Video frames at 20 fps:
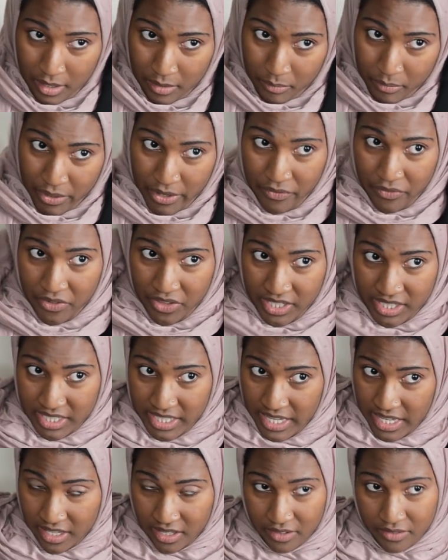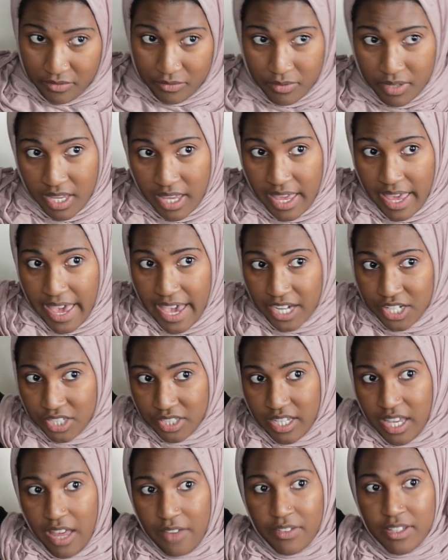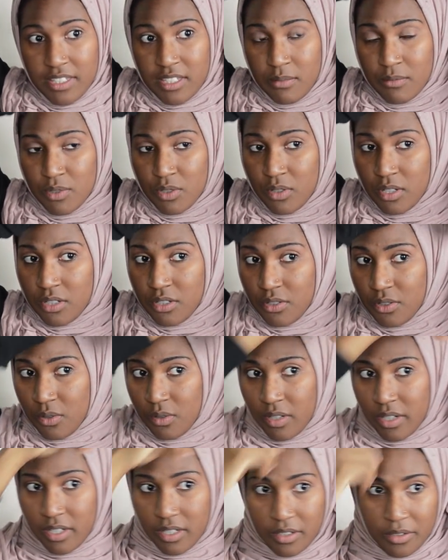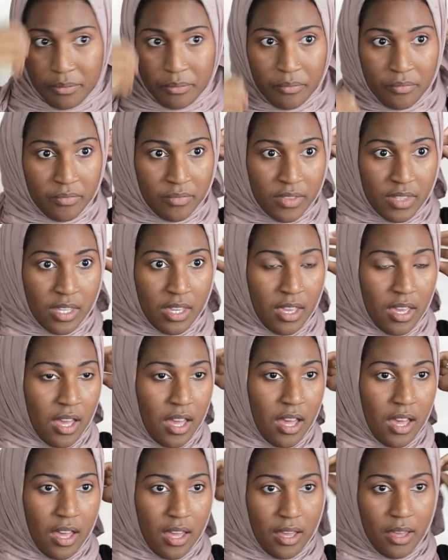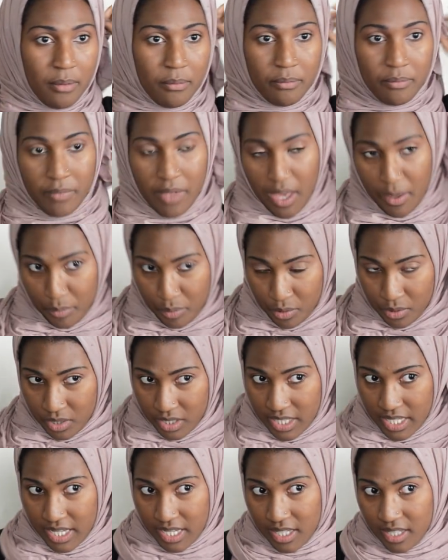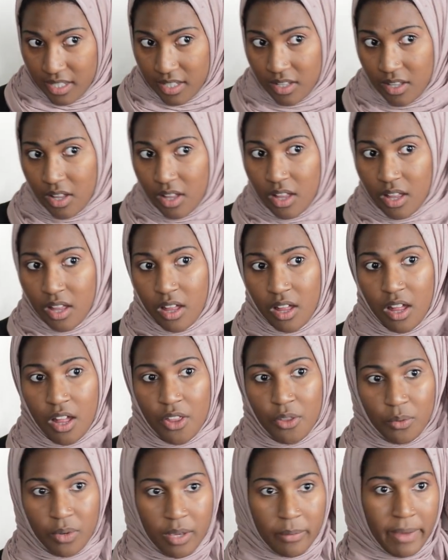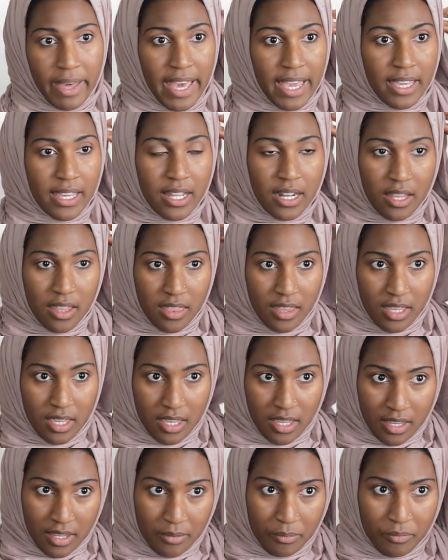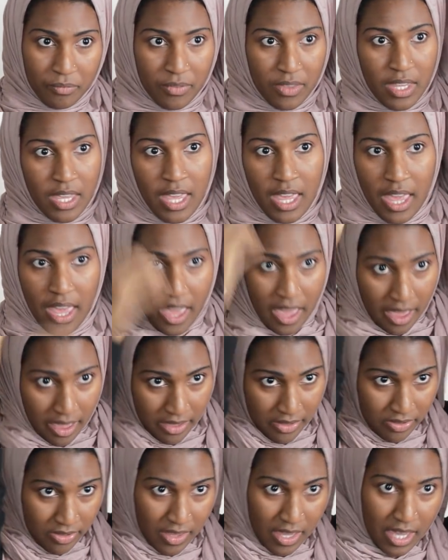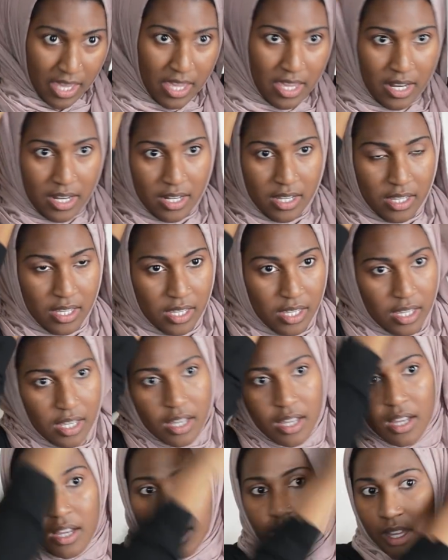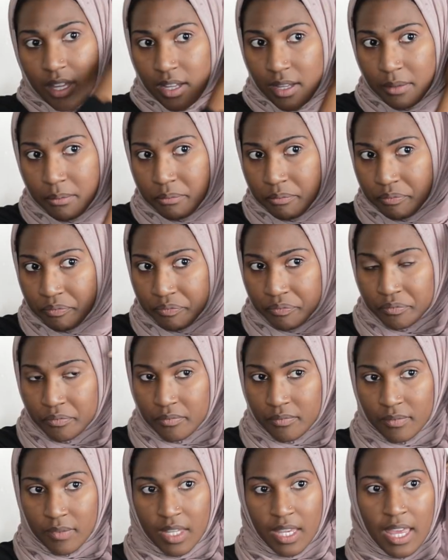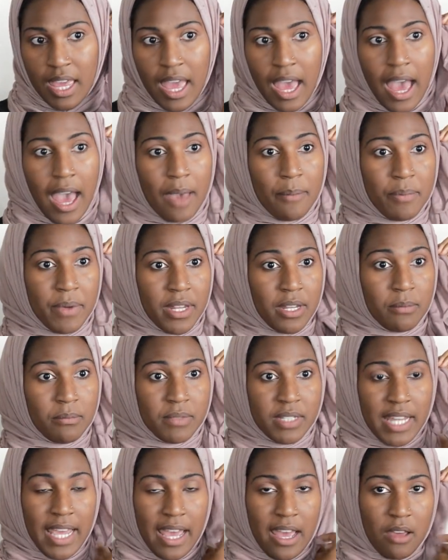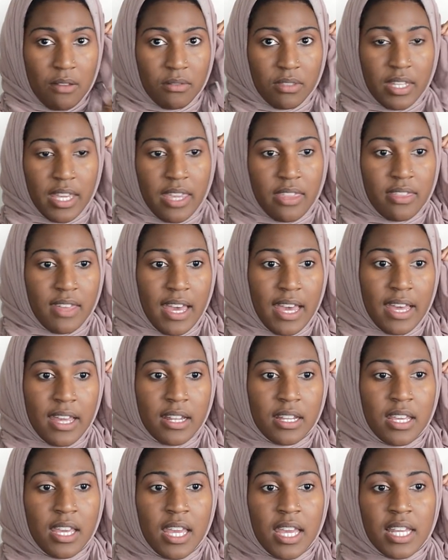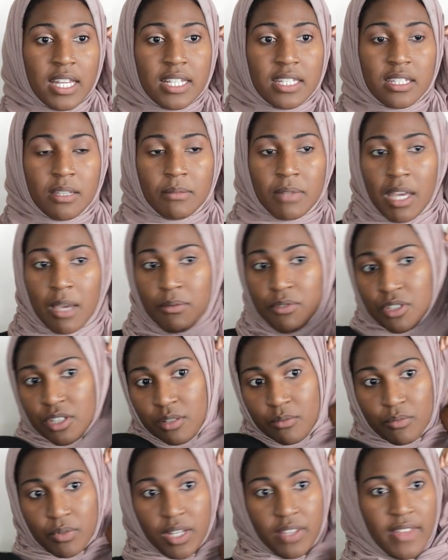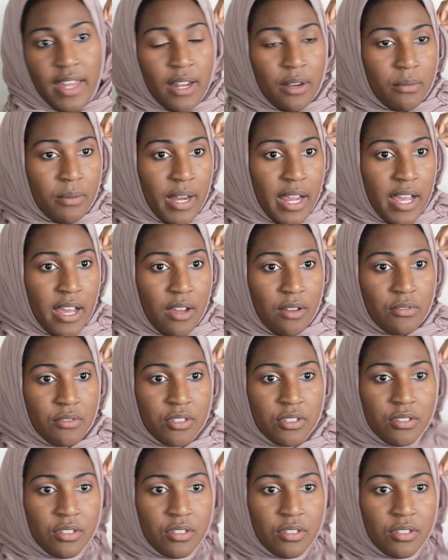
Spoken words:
But for the sake of actually having some sort of tutorial, I pull it all the way back kind of thing, and then I pin them down like that. And sometimes you can bring that around.